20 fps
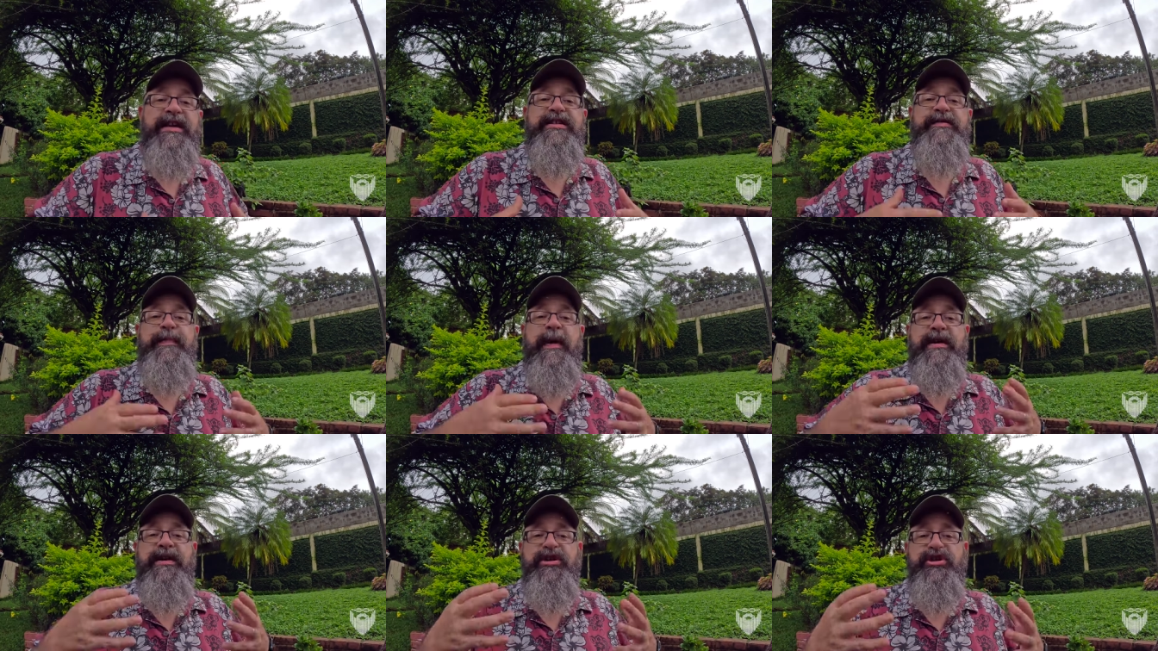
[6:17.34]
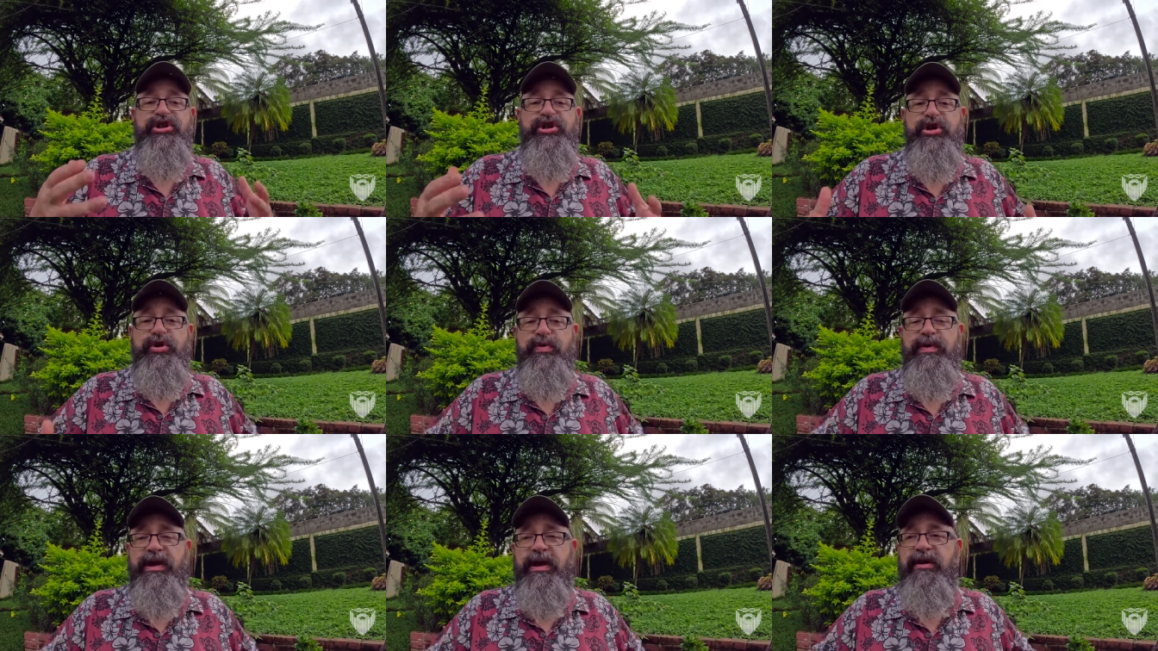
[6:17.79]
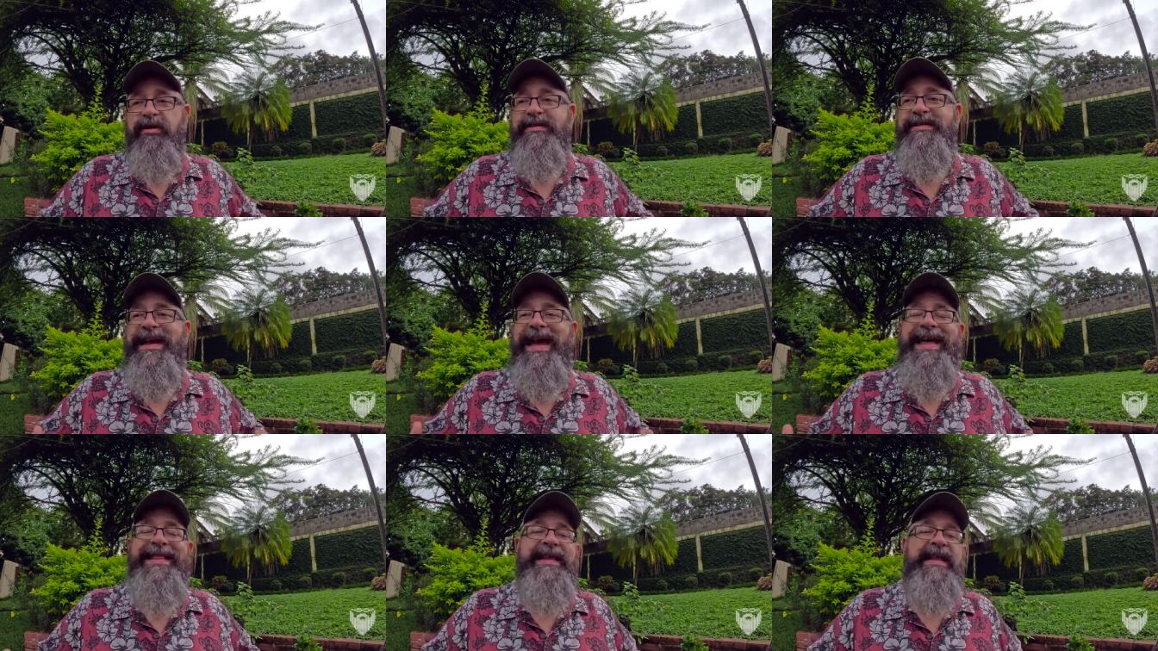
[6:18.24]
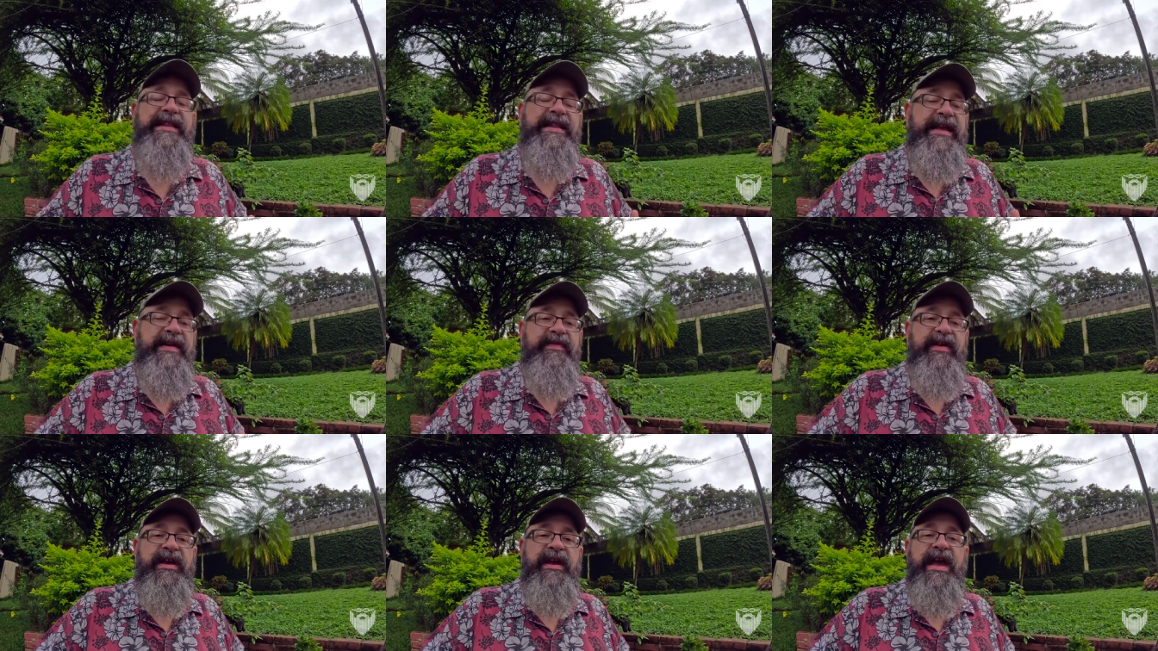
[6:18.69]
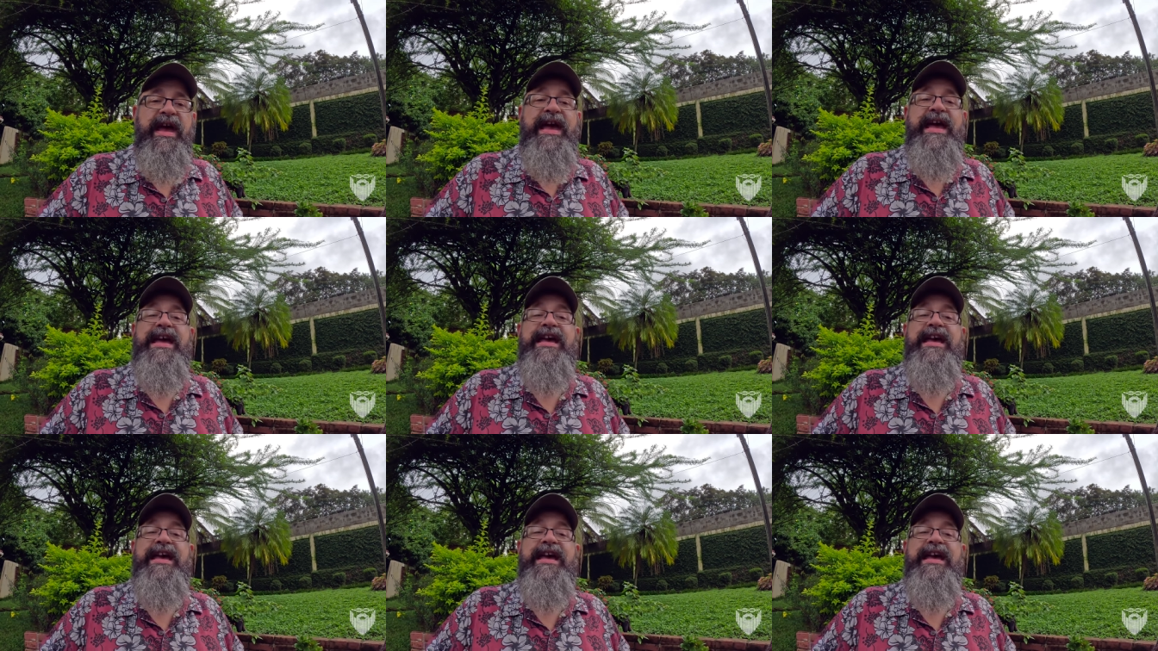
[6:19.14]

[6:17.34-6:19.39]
spending two years and then leaving,